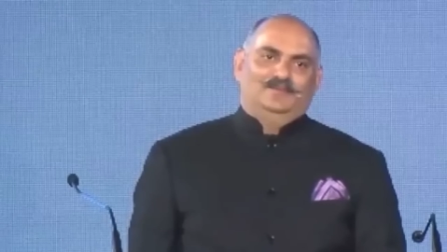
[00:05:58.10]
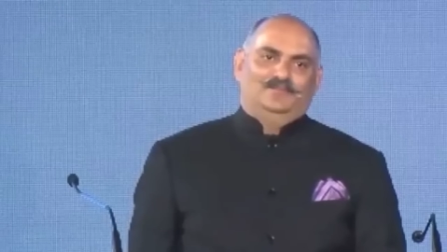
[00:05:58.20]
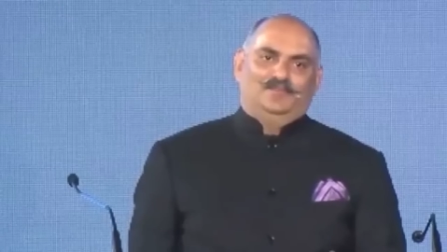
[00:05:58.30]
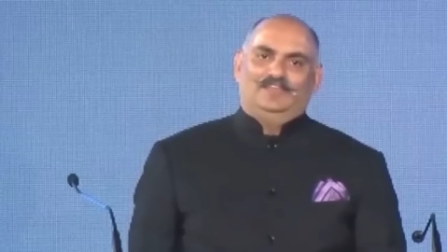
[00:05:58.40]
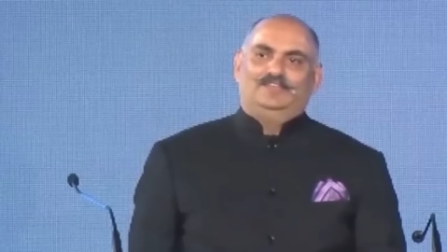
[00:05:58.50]

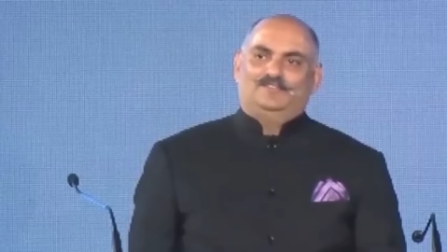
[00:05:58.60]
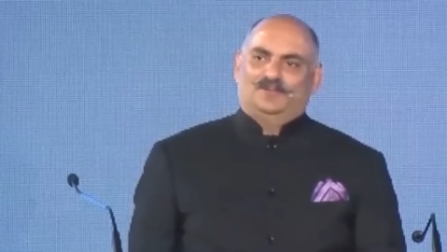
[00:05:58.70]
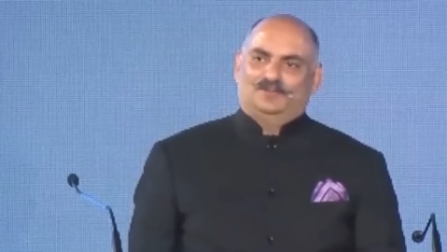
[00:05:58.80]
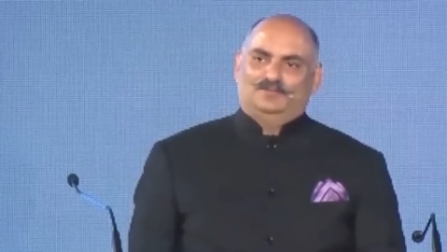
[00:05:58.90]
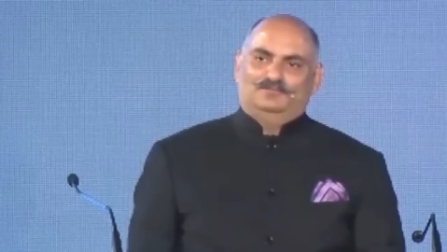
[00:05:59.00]
fees
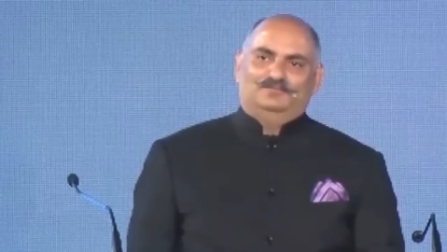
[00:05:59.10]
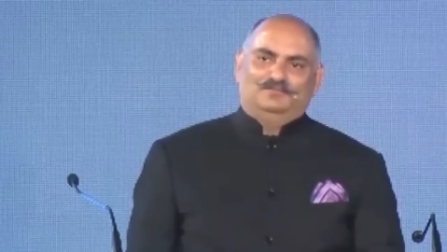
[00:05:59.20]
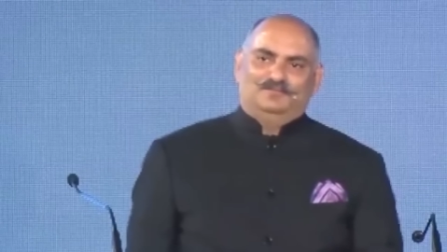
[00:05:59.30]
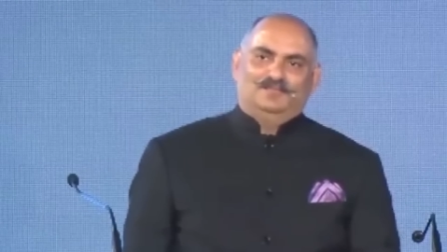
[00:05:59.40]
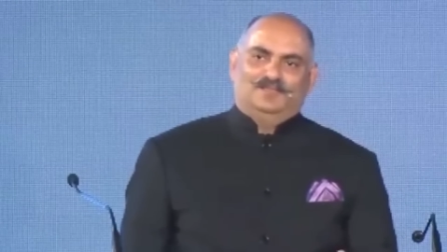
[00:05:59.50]
on
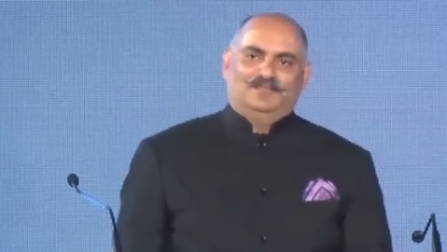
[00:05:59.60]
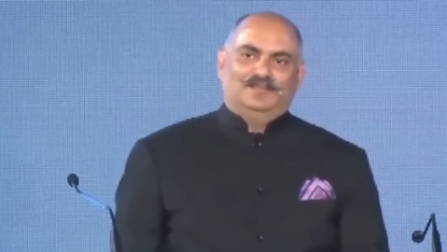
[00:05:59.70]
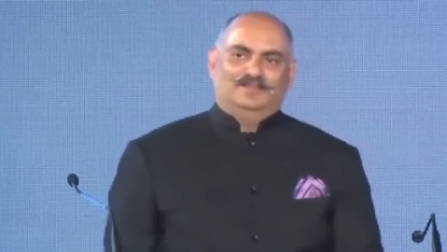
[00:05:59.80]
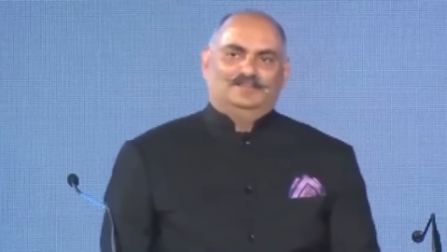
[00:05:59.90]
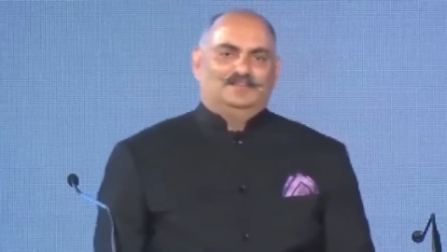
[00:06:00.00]

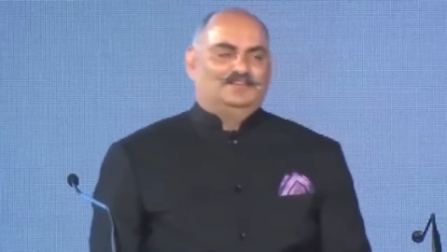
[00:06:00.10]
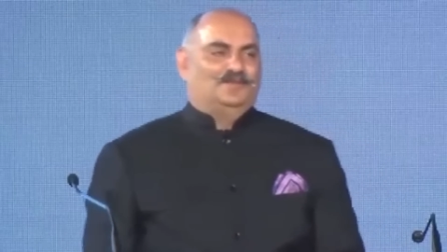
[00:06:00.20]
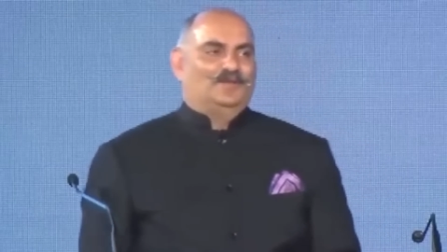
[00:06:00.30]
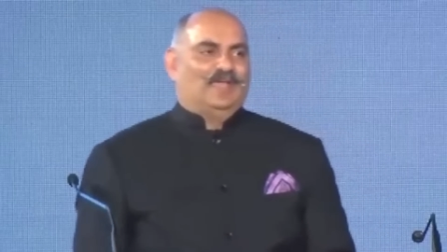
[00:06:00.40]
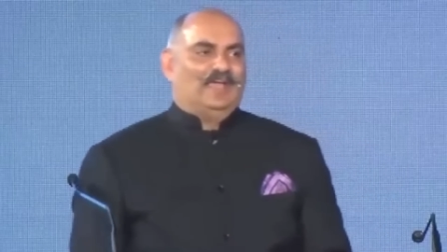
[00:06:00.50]
a certain
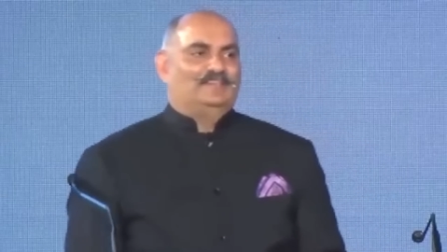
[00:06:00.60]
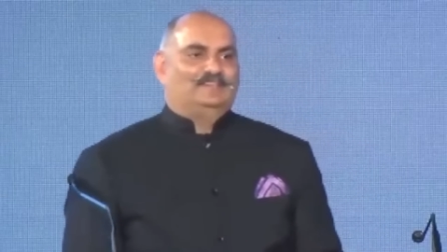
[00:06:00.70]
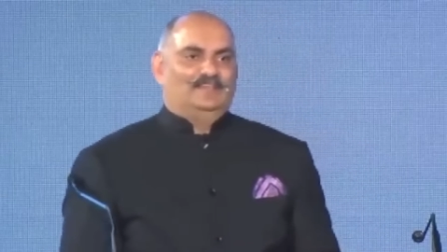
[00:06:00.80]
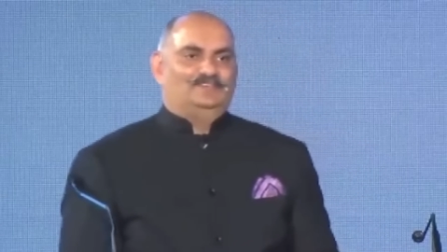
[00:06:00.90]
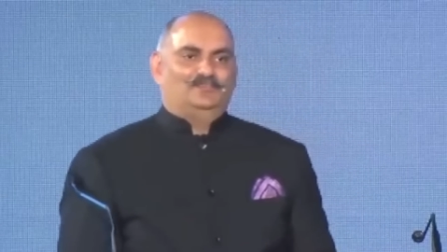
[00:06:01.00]
amount of
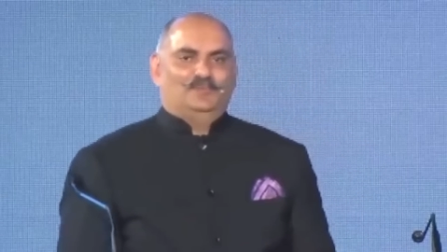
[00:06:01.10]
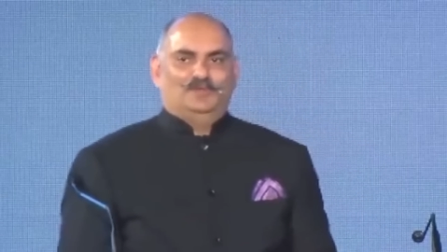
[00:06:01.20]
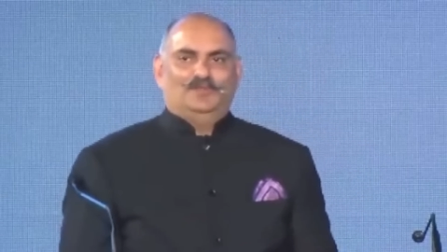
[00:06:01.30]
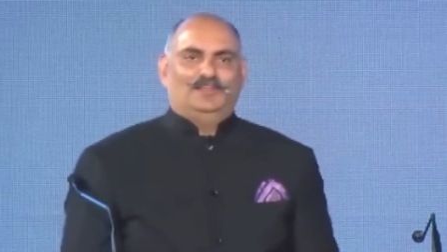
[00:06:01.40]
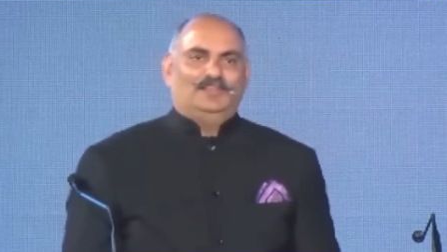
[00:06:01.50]
assets, you'd
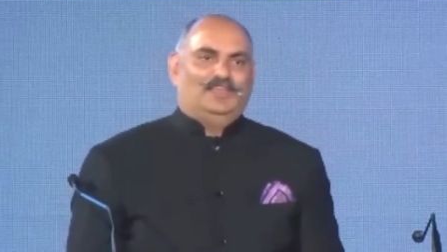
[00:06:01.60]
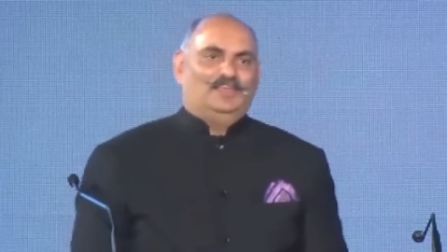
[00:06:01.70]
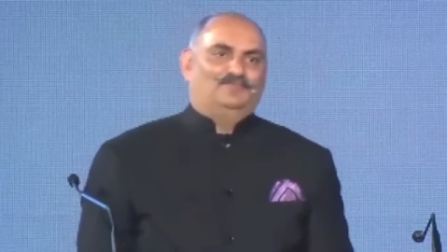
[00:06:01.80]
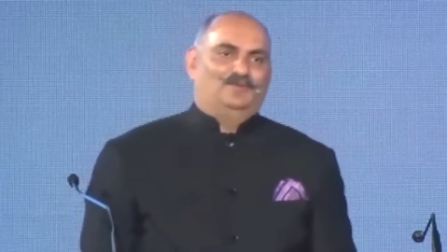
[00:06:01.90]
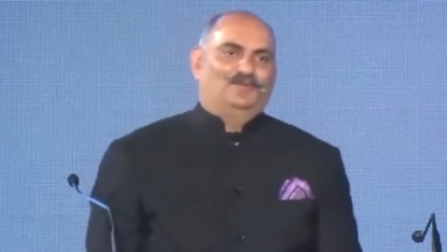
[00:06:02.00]
be really
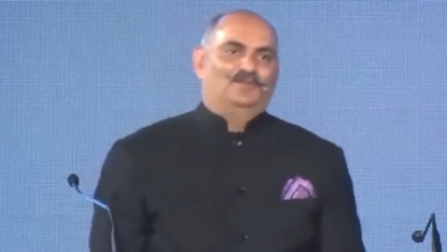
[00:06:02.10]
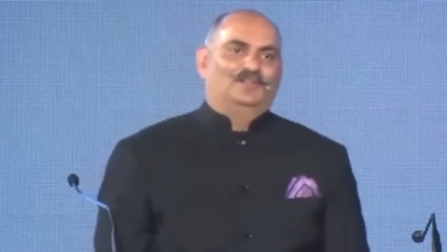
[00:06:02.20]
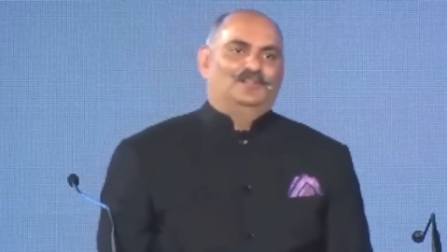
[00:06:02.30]
careful